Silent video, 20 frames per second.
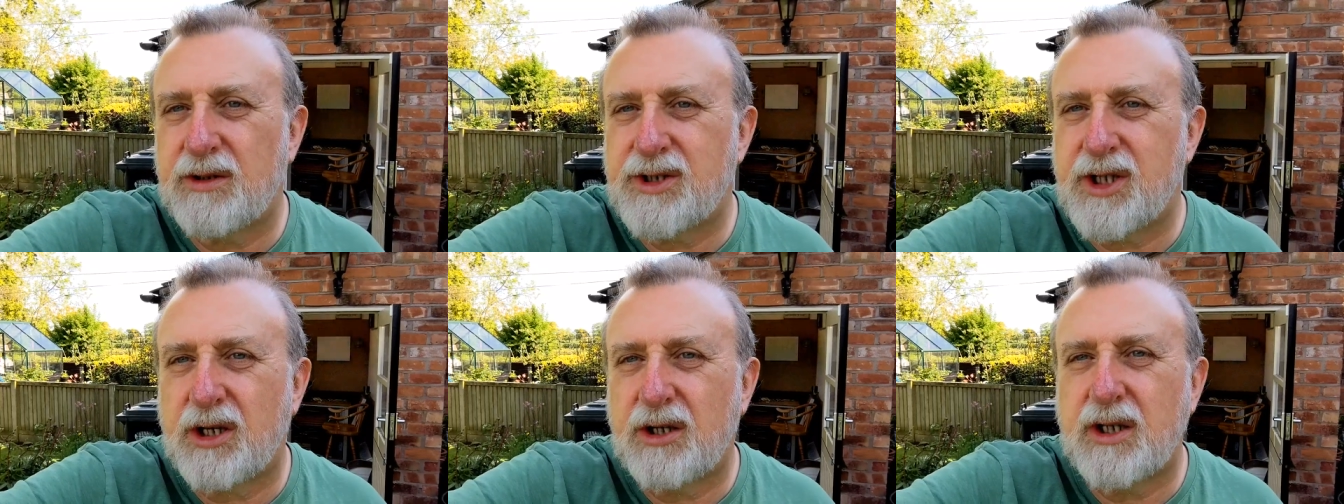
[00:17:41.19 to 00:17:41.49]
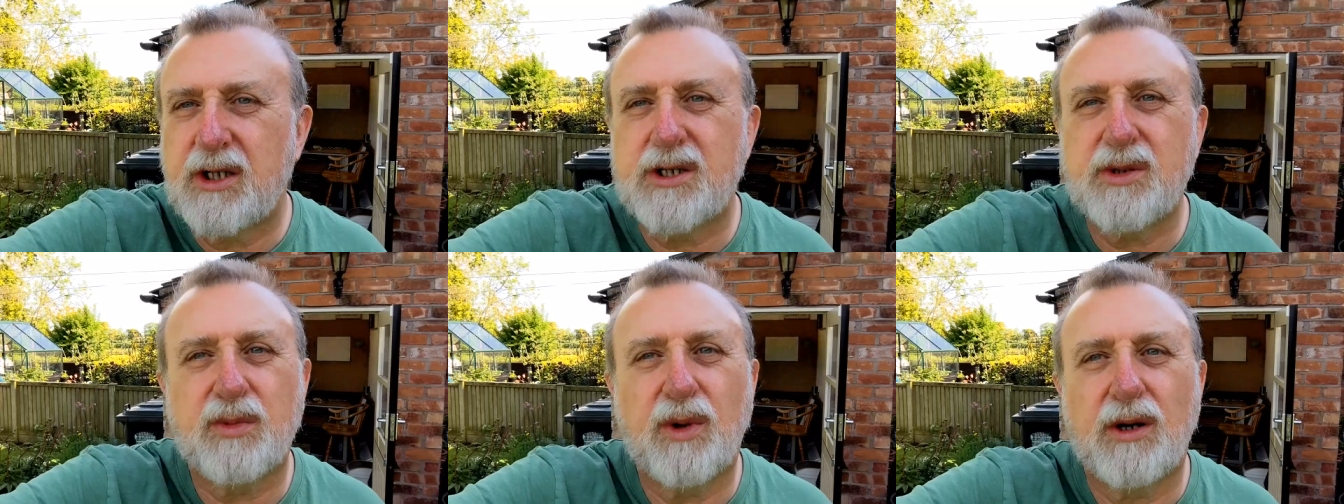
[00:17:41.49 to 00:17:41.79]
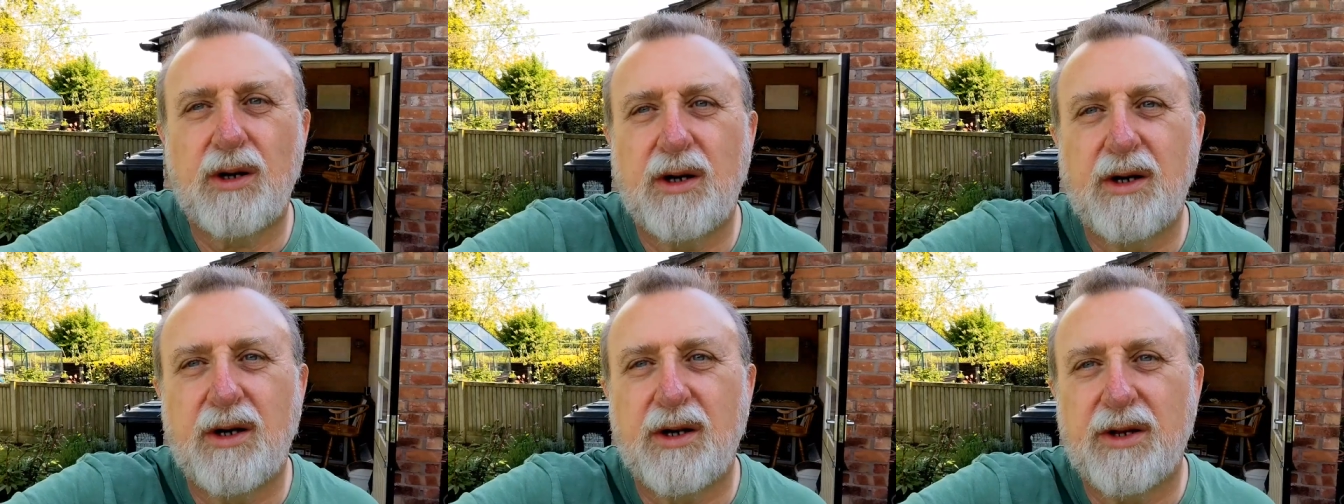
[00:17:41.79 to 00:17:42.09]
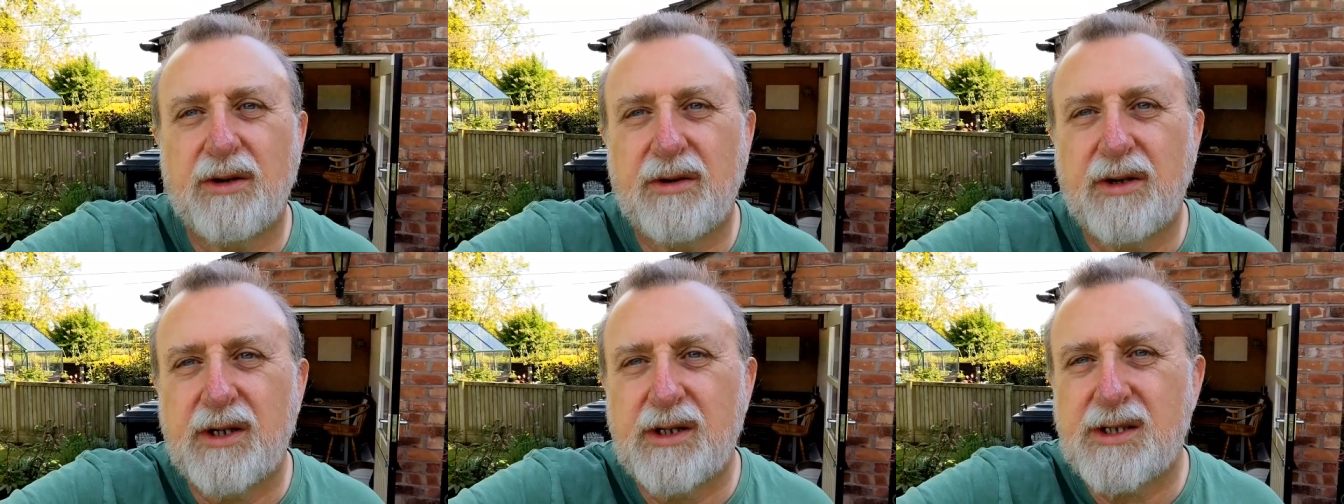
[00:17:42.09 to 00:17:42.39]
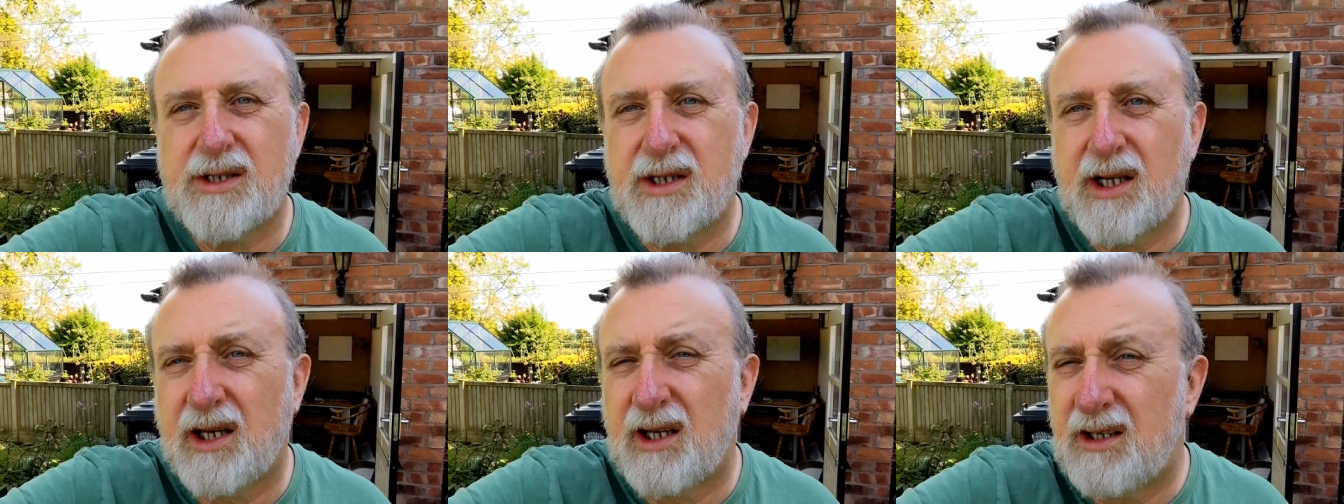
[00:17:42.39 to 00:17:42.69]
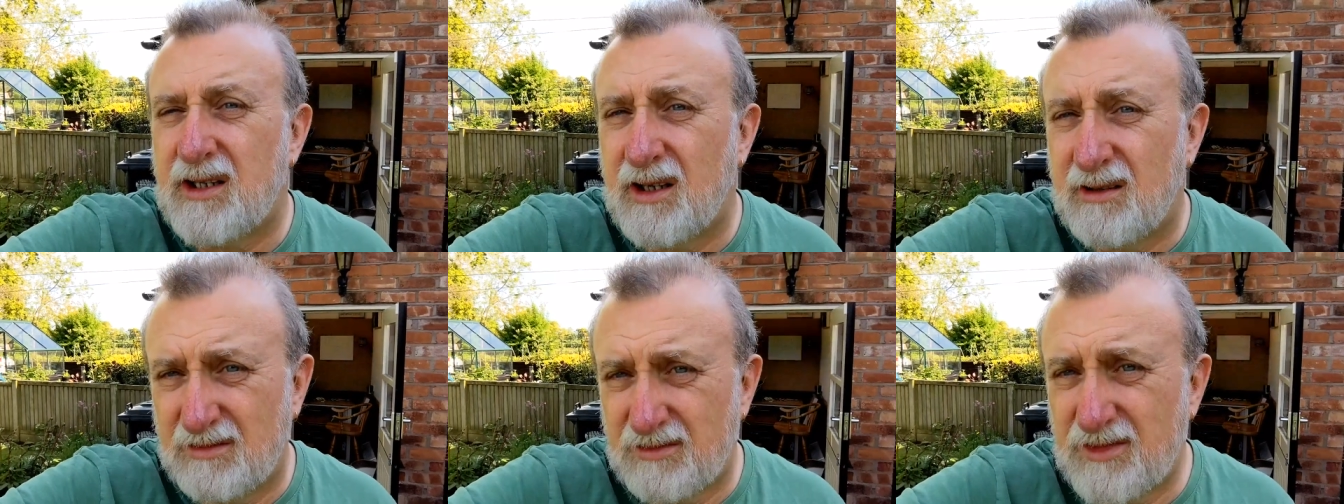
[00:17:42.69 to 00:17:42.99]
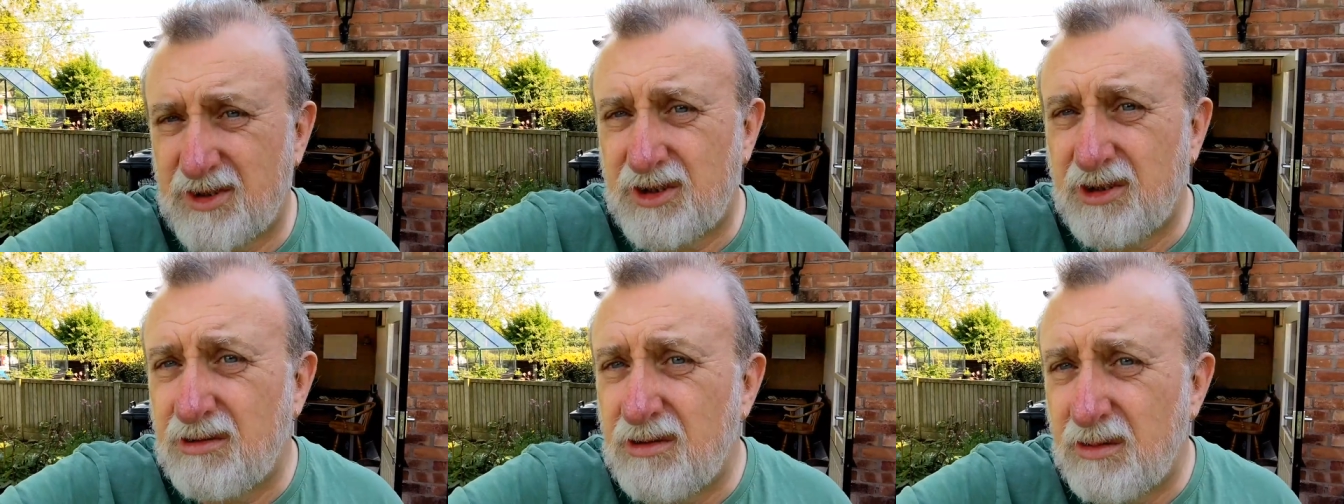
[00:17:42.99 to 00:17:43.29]
turn into one another and saying,
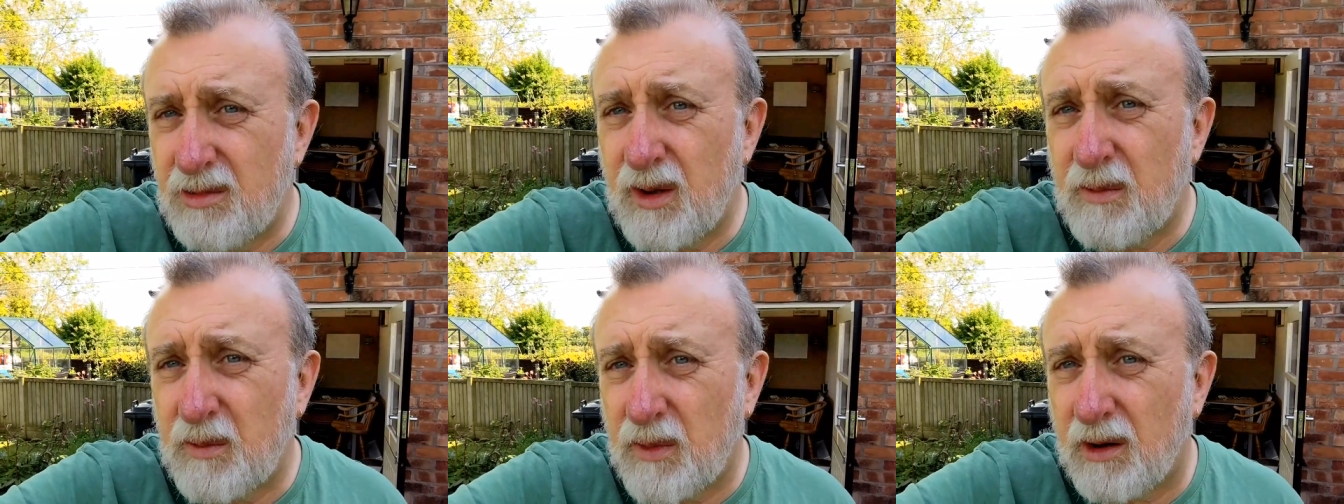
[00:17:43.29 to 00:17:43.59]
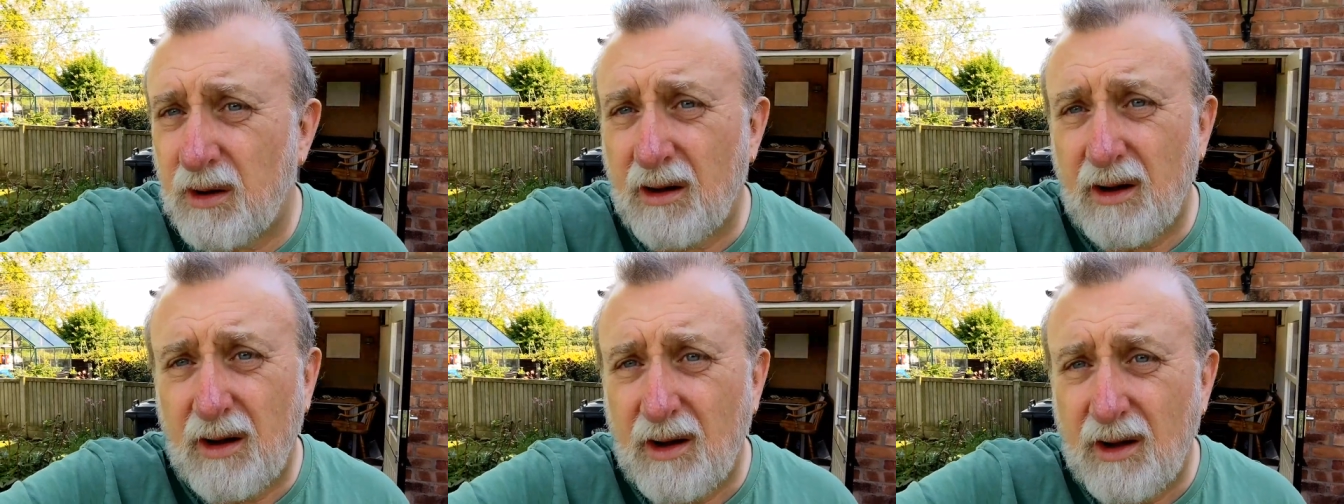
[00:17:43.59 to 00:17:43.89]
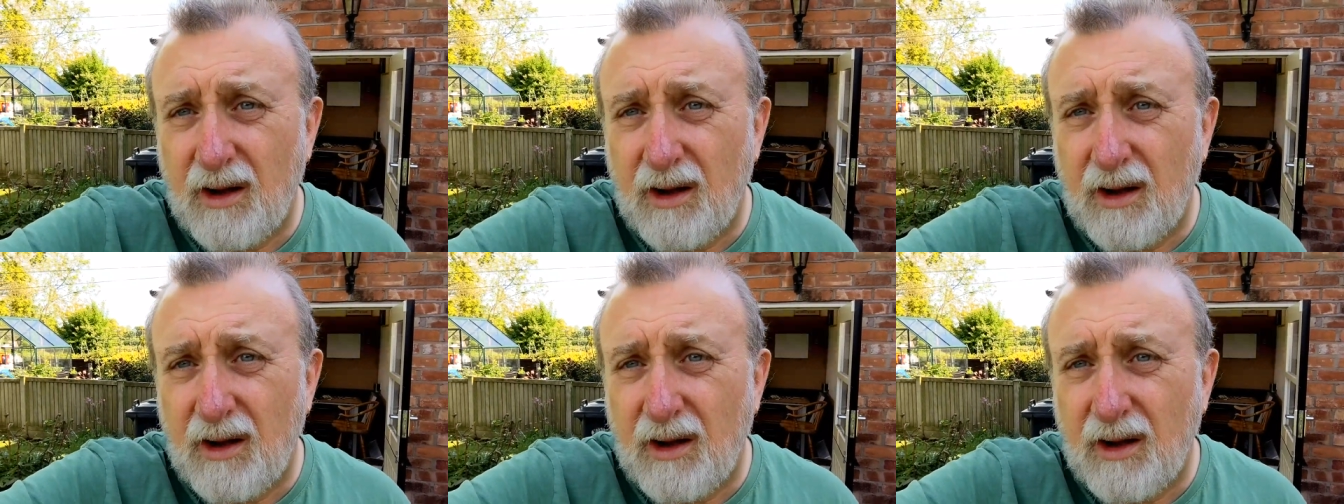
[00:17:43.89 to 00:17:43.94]
do you remember?